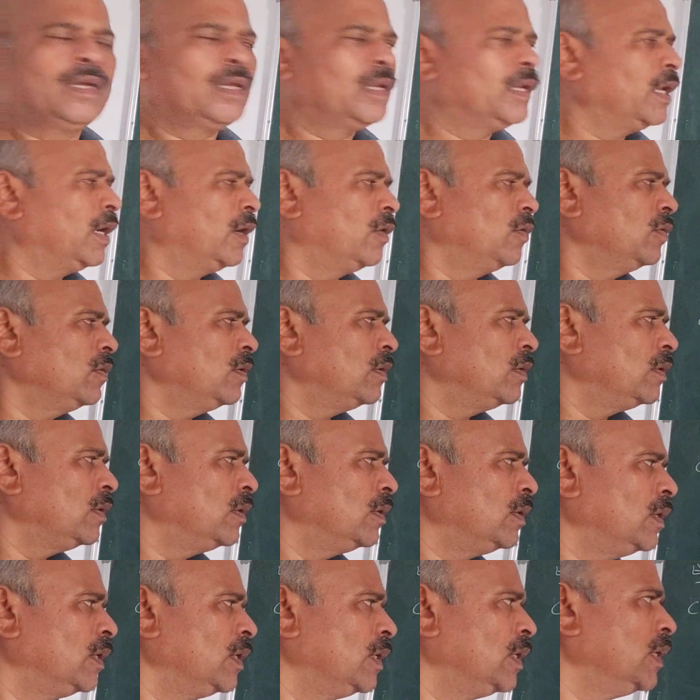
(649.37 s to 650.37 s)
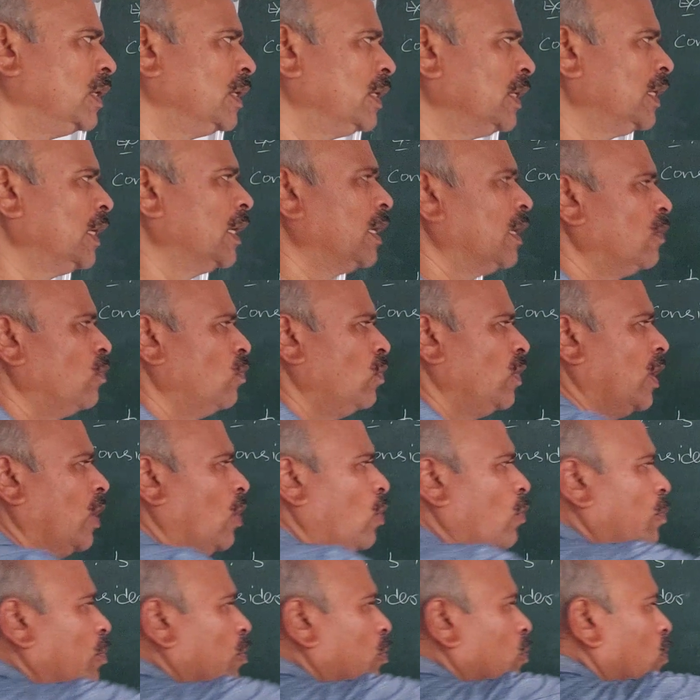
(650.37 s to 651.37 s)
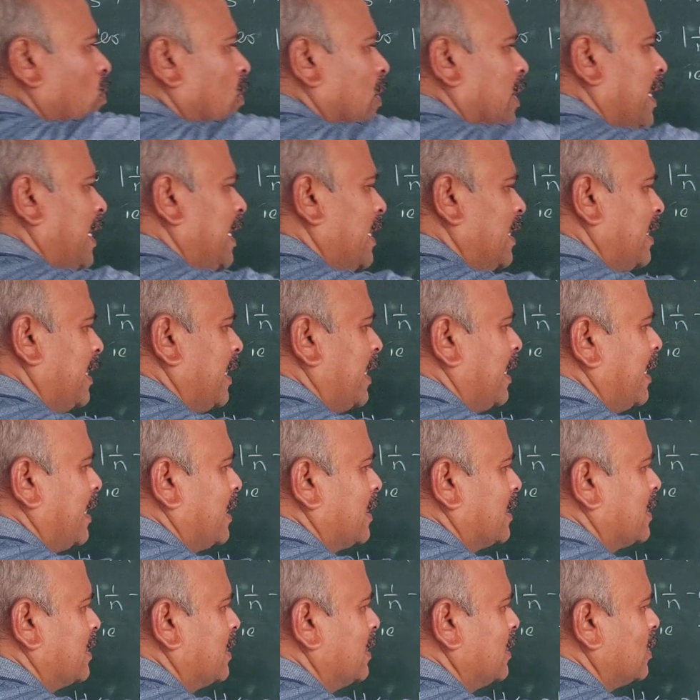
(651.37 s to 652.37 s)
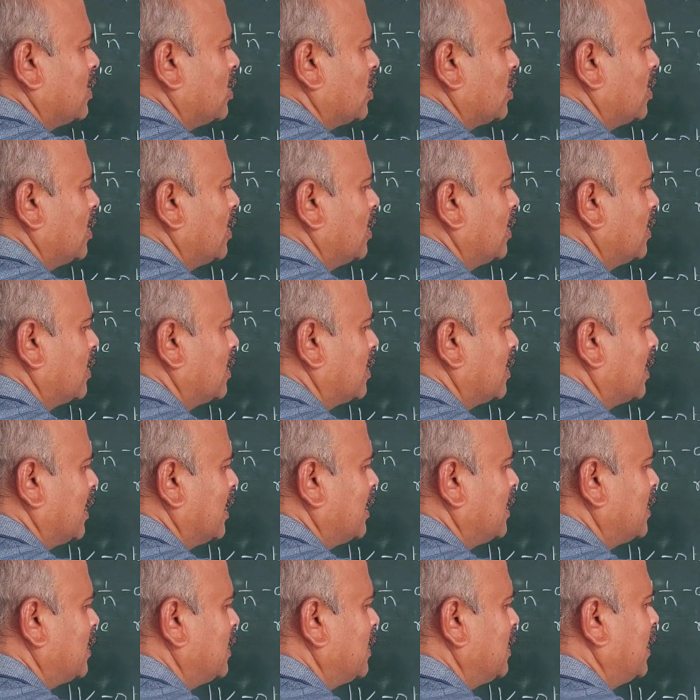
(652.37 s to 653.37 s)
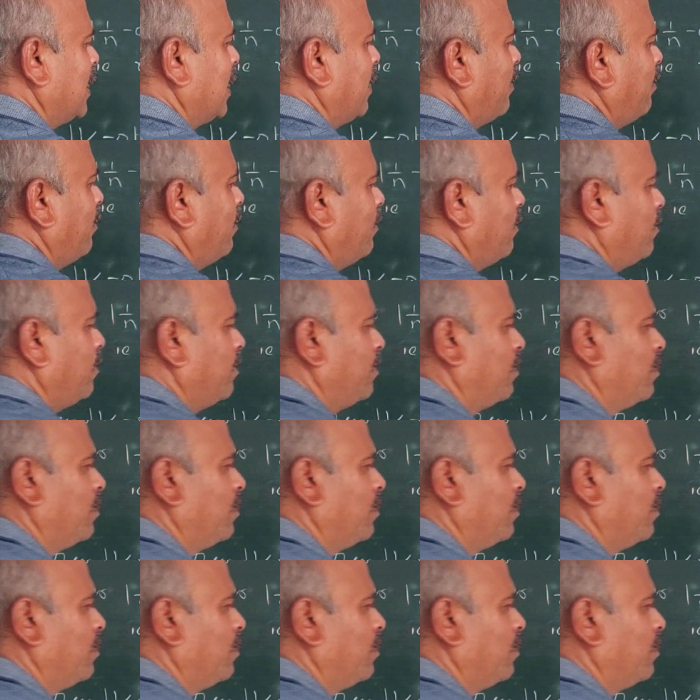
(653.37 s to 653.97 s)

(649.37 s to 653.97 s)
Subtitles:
Now, here we have proved that there exists such m.